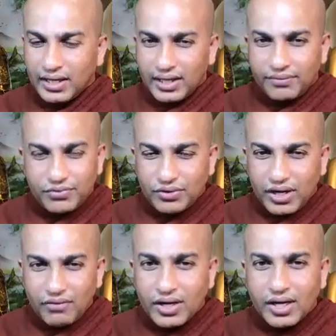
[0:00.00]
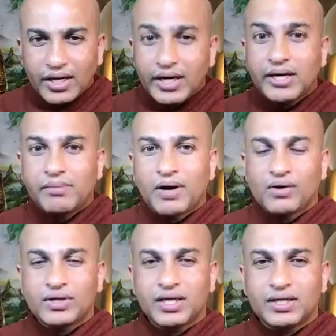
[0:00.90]
if you never heard
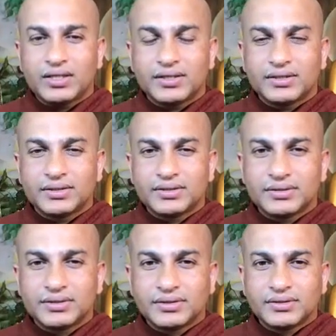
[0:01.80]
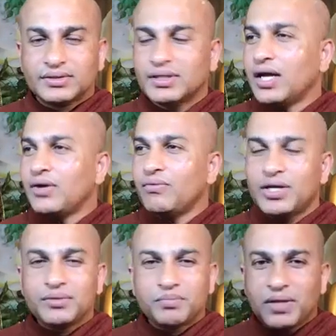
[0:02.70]
about it, and
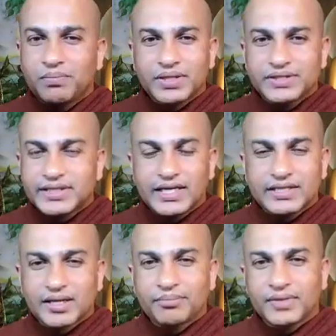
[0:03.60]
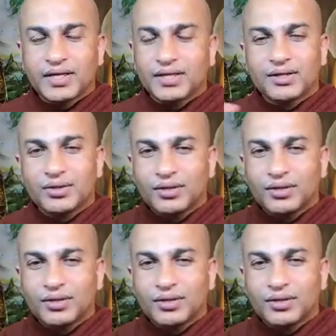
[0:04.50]
when people say something